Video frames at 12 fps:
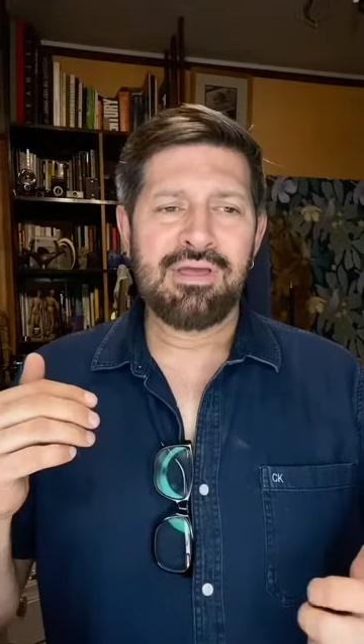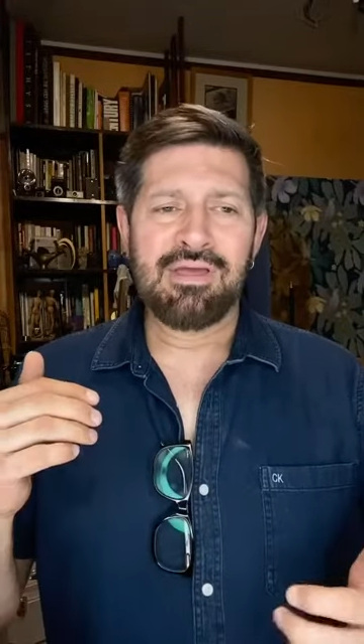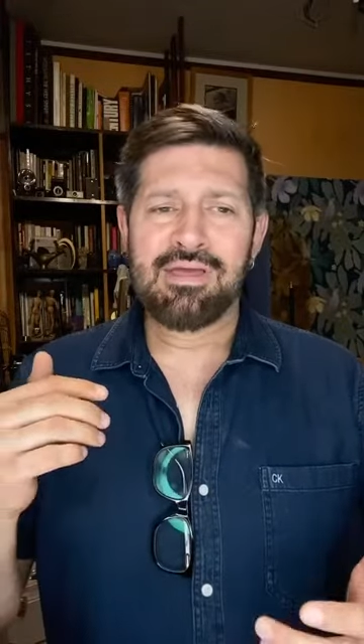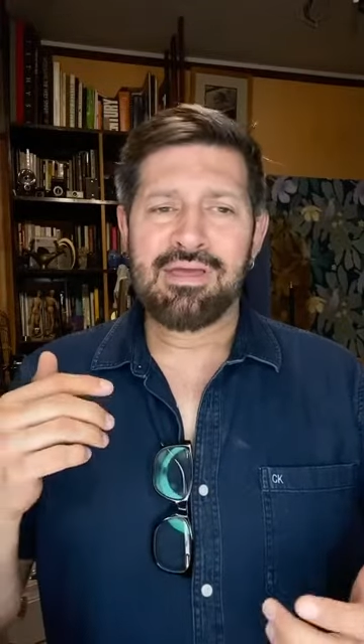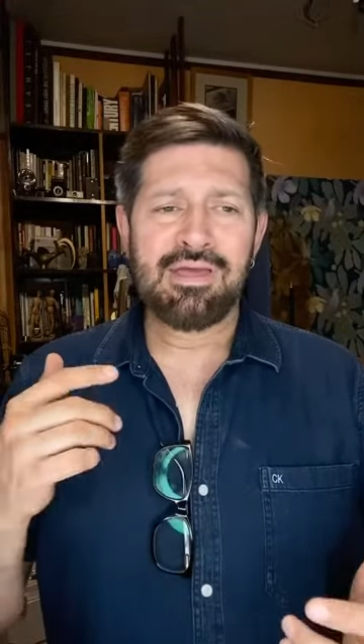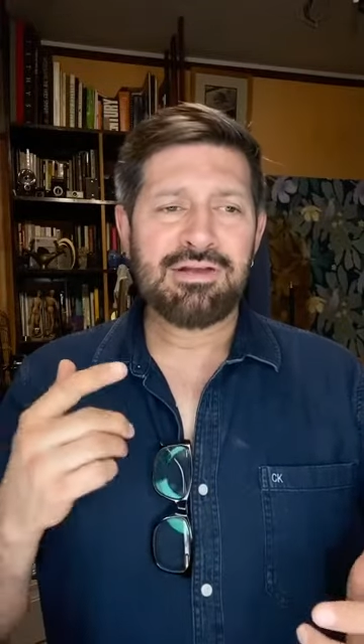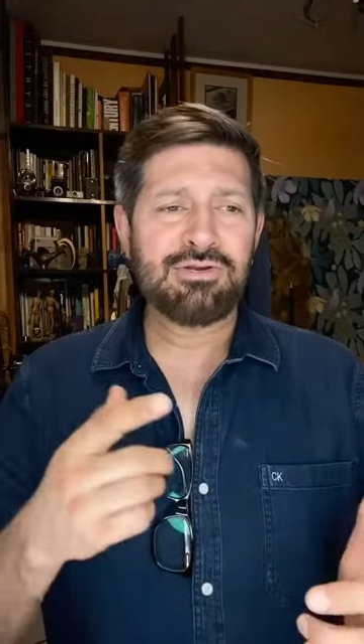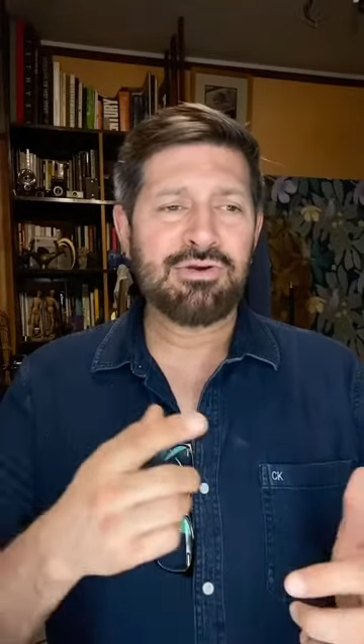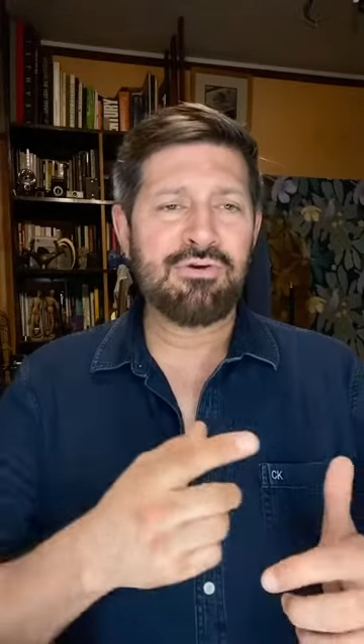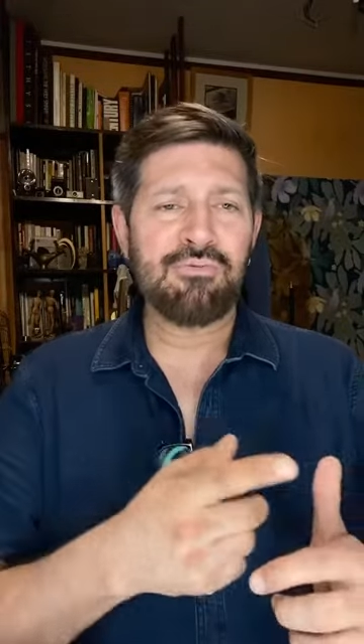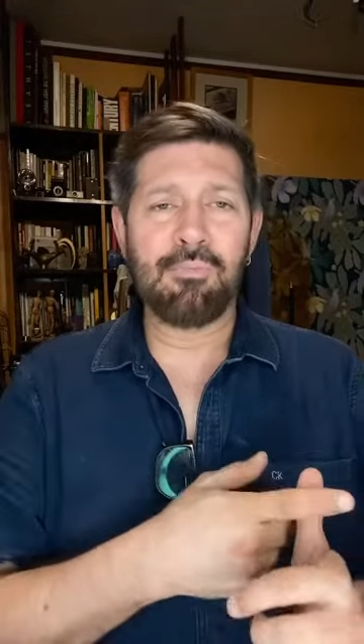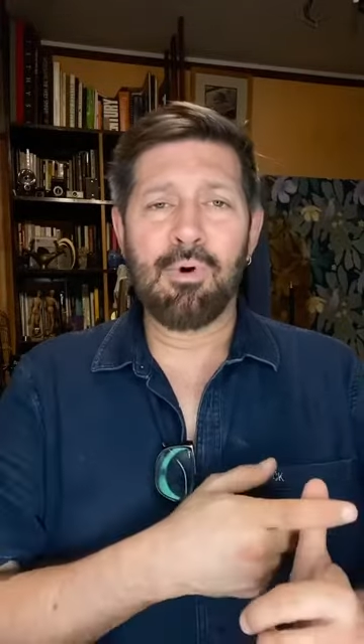get
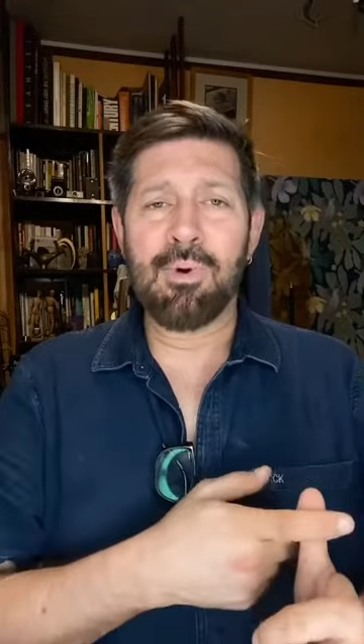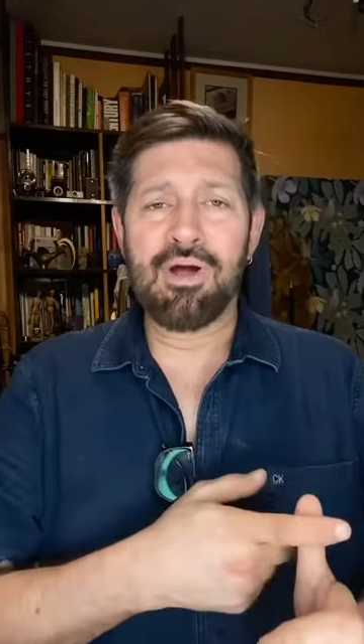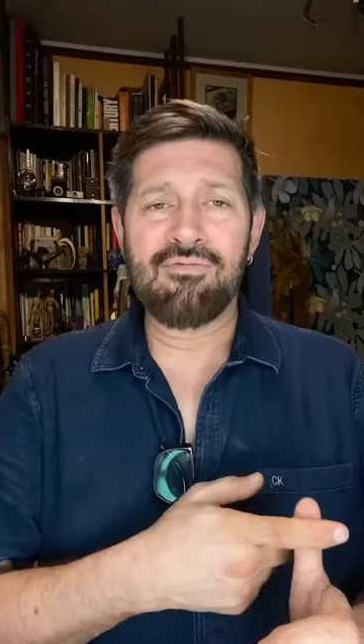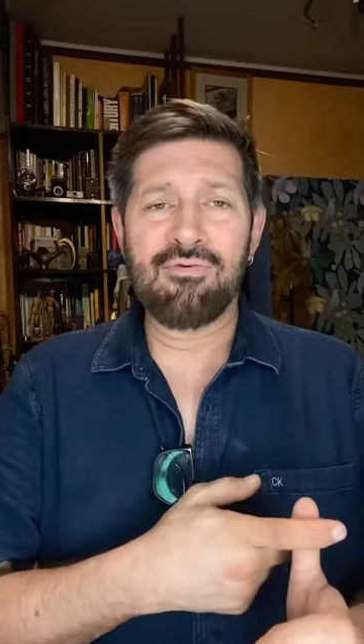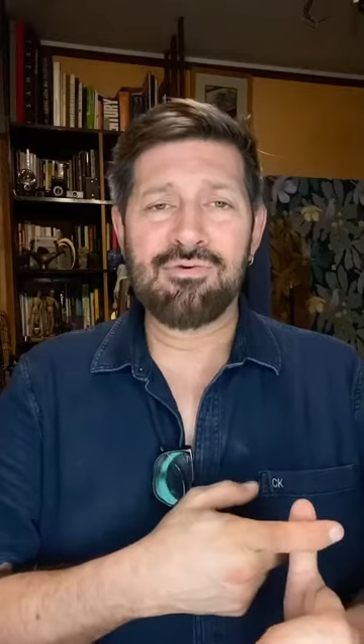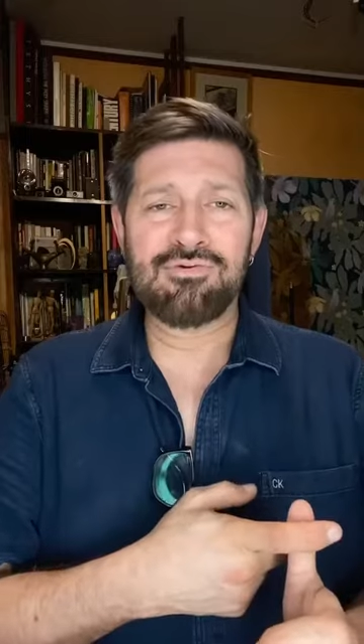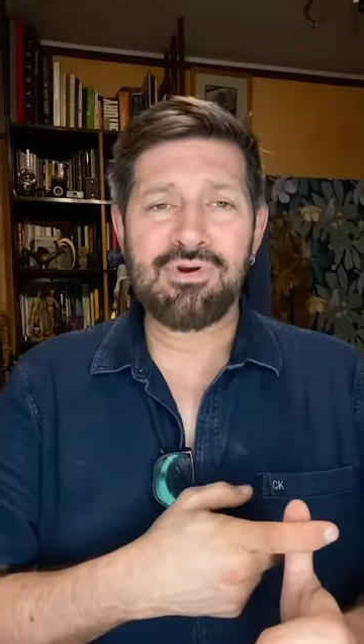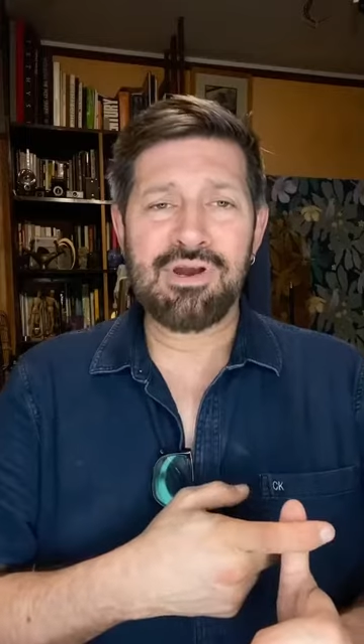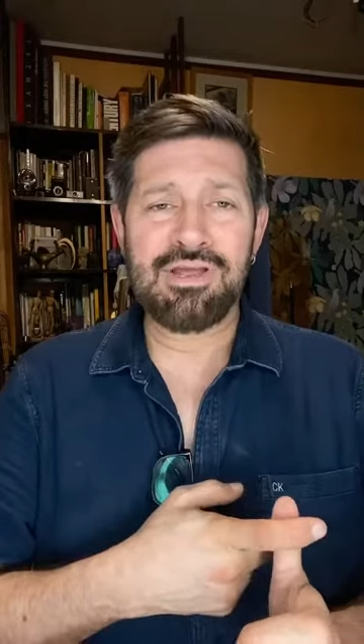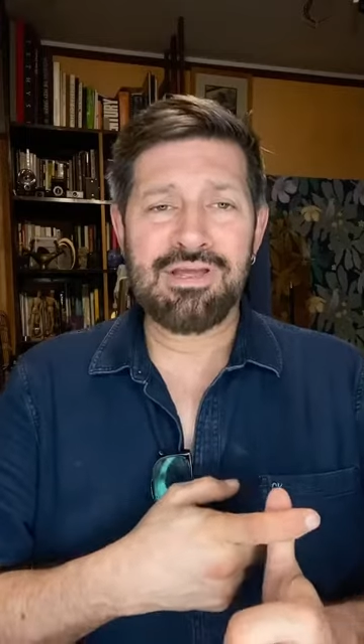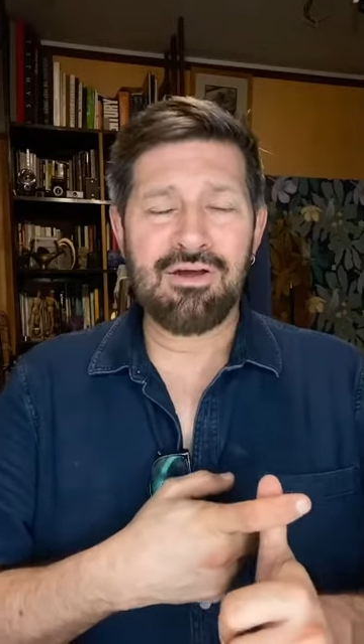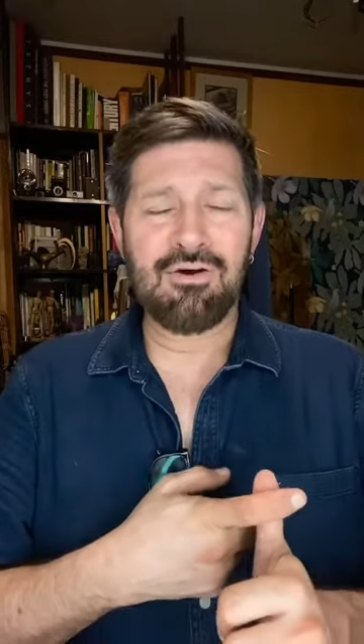your mobile phones
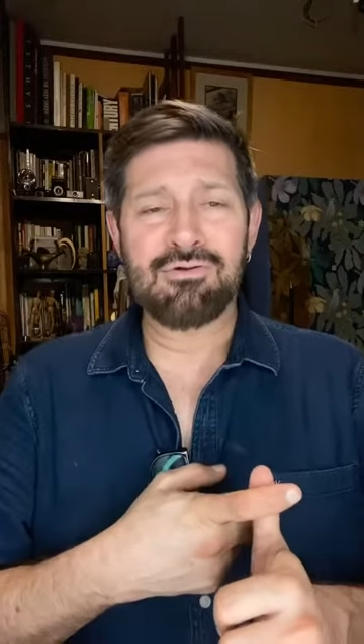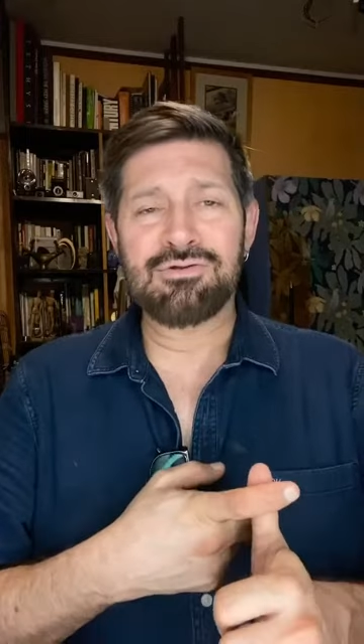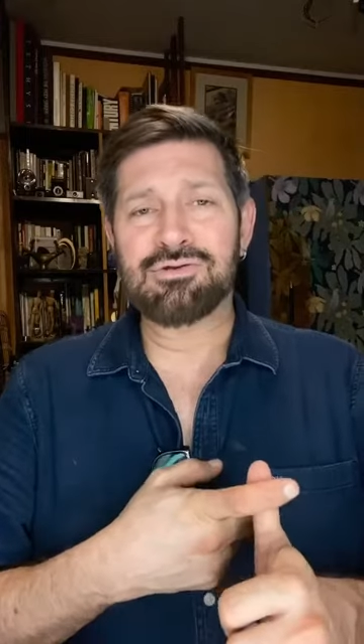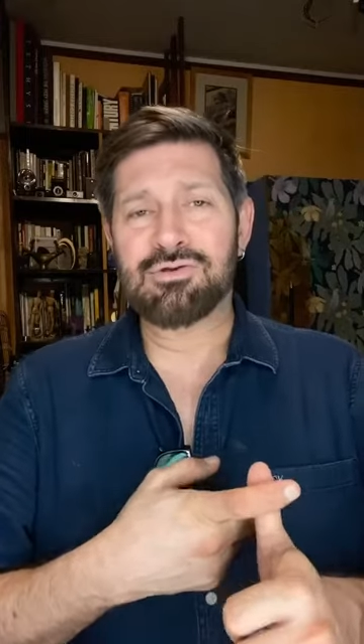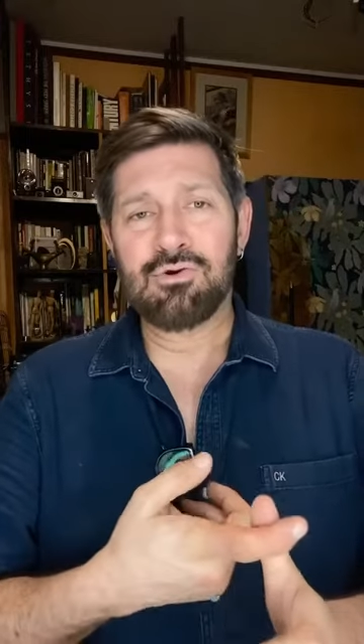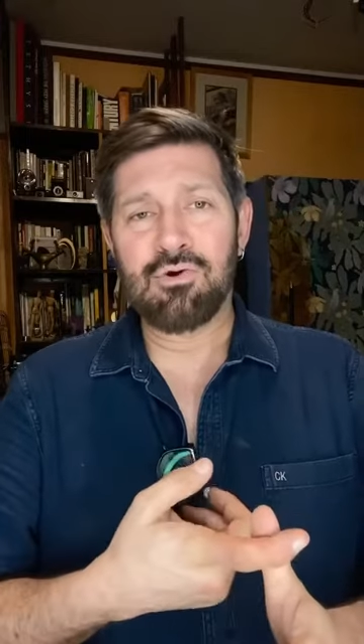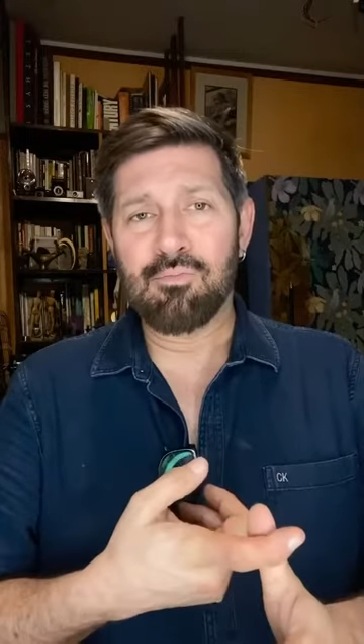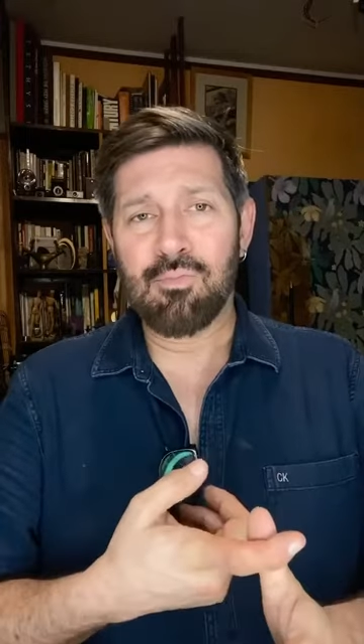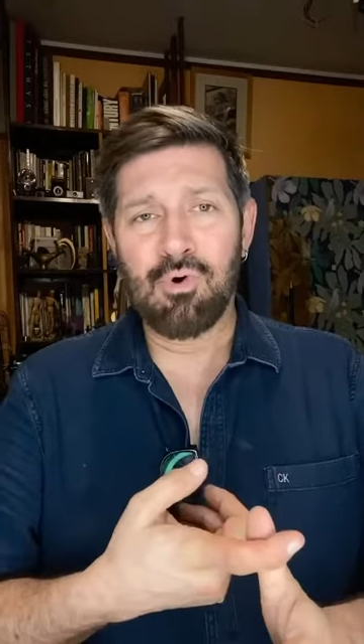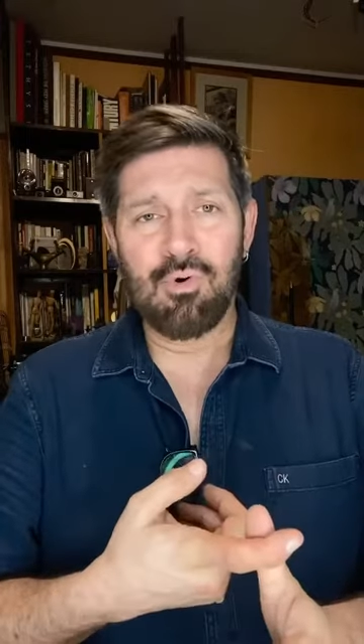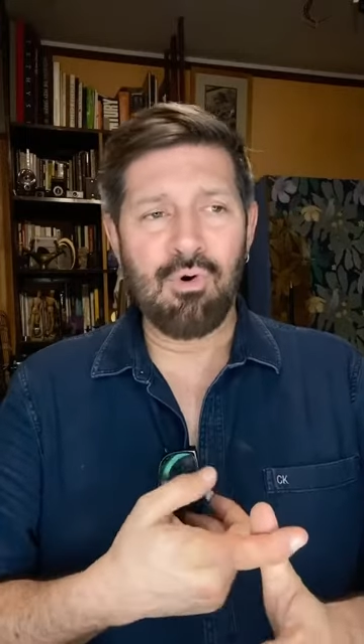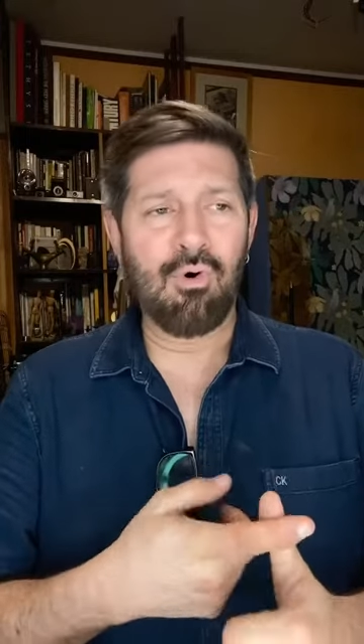ready on
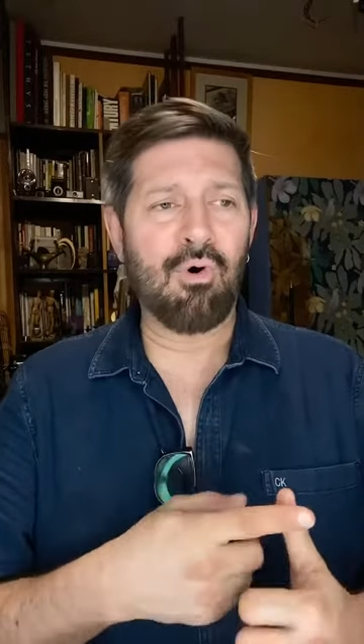slow-mo